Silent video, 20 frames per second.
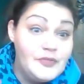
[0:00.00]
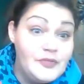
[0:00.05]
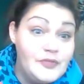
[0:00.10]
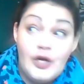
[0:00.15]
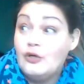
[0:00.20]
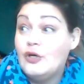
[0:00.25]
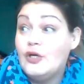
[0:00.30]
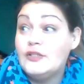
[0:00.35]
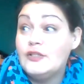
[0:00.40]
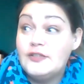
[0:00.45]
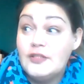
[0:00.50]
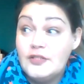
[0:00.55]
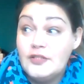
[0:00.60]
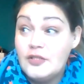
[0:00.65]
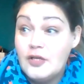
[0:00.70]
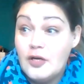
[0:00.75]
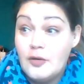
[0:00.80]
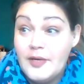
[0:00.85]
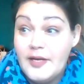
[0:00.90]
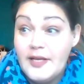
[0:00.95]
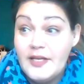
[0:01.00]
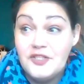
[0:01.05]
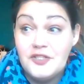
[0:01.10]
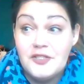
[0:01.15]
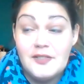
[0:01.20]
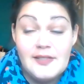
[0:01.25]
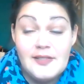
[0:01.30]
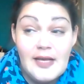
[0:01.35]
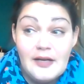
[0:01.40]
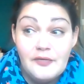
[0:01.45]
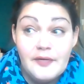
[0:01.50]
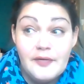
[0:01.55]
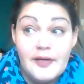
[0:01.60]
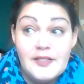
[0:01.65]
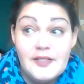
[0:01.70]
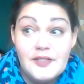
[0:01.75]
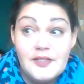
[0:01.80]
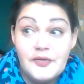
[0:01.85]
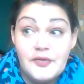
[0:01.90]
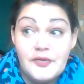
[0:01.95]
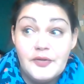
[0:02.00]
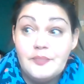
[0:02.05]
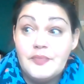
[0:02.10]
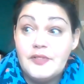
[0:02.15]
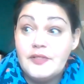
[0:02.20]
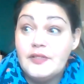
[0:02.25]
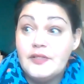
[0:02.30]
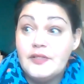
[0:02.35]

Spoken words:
across the denominations and race groups.